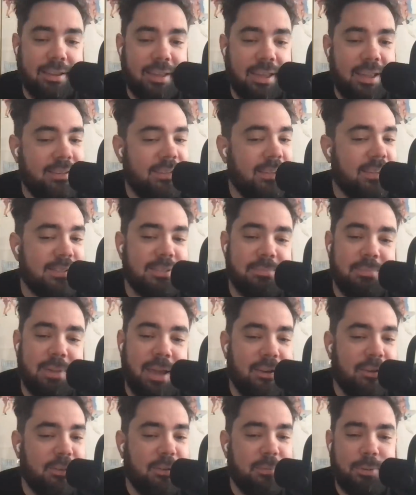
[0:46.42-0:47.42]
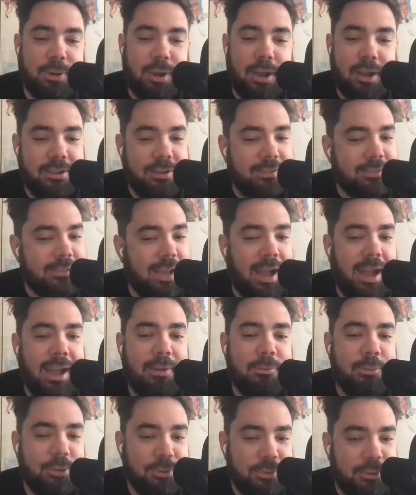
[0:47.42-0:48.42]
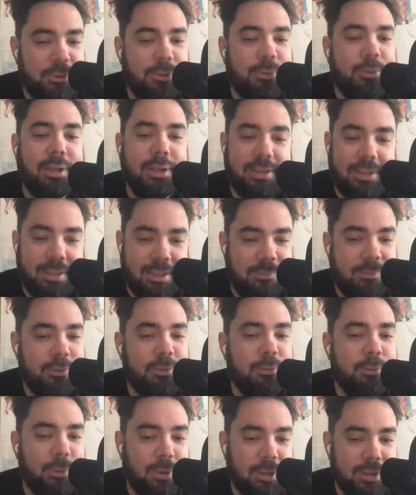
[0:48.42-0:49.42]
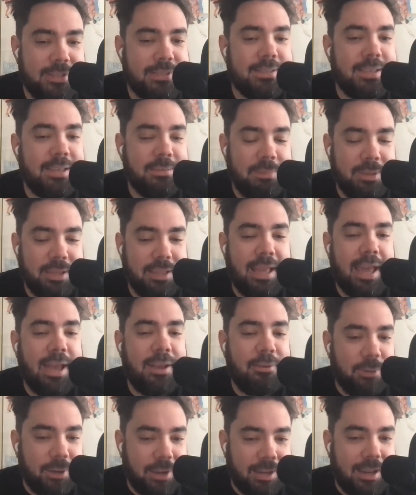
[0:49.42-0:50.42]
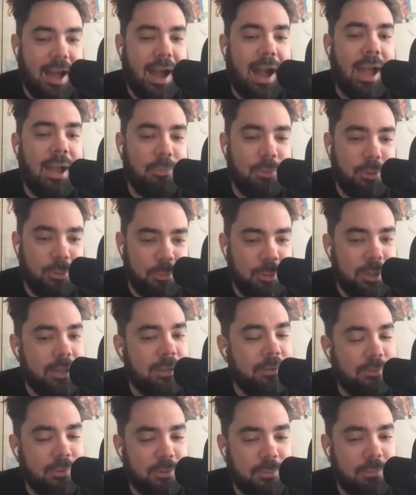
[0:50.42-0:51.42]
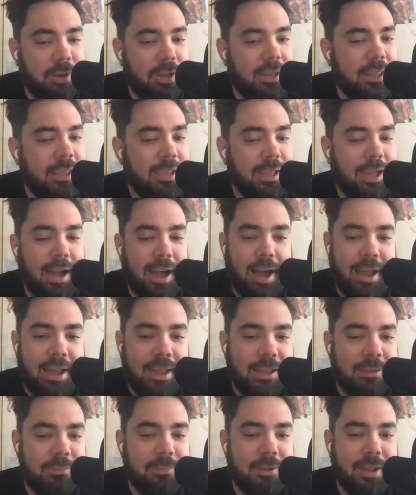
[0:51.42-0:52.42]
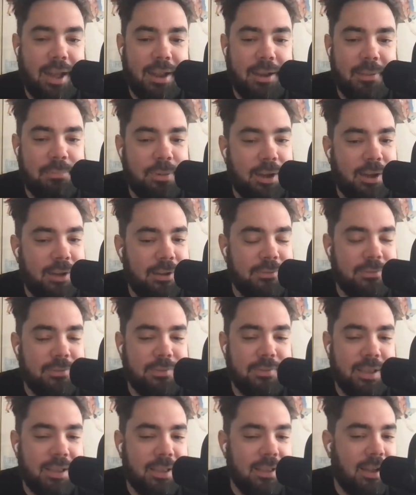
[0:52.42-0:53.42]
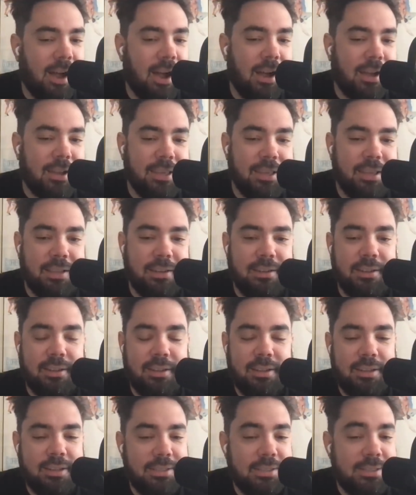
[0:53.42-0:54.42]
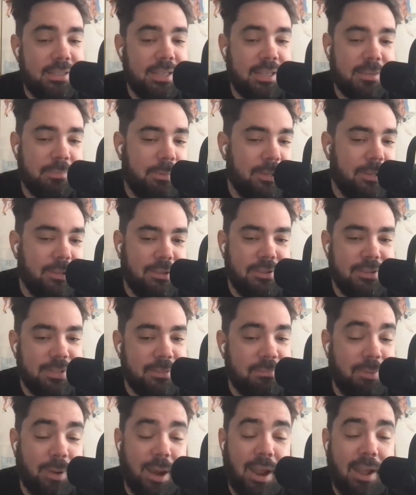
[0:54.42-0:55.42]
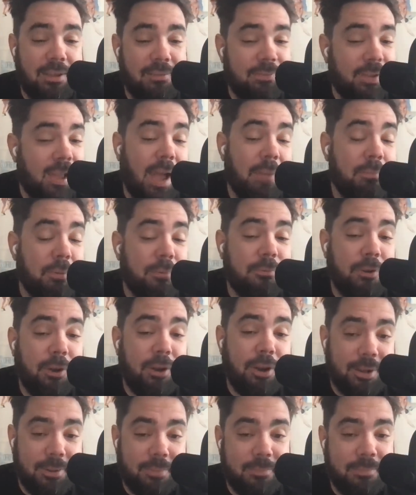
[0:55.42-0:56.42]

It doesn't matter the product. I will do it. If you want to send me an ad read, I will read it for money. I am not above hawking dick pills. I prefer it.